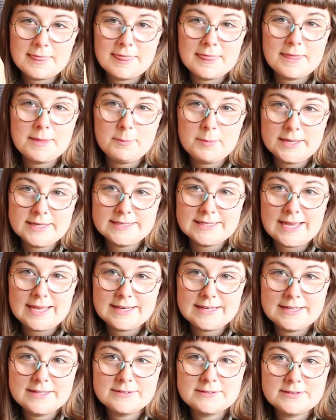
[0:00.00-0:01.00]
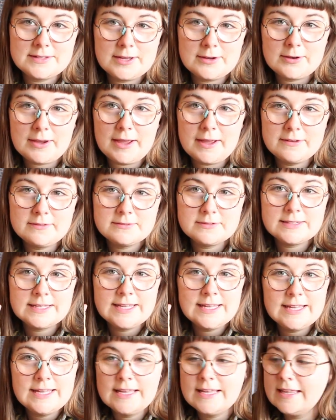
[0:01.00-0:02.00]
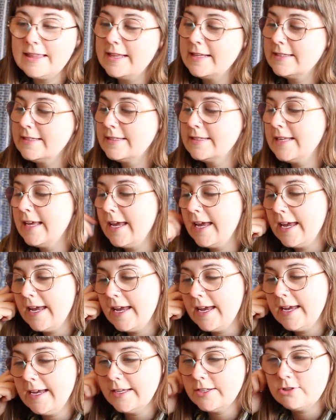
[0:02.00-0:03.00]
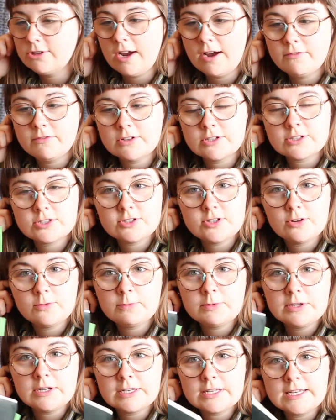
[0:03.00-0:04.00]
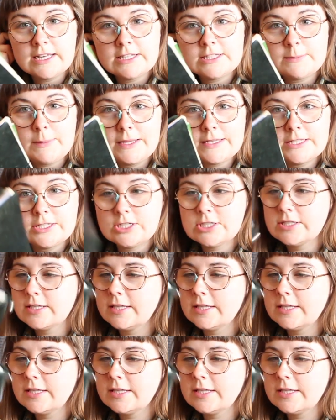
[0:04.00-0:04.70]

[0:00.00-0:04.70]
the Big Daddy, okay? This is a traveler's notebook. It's basically just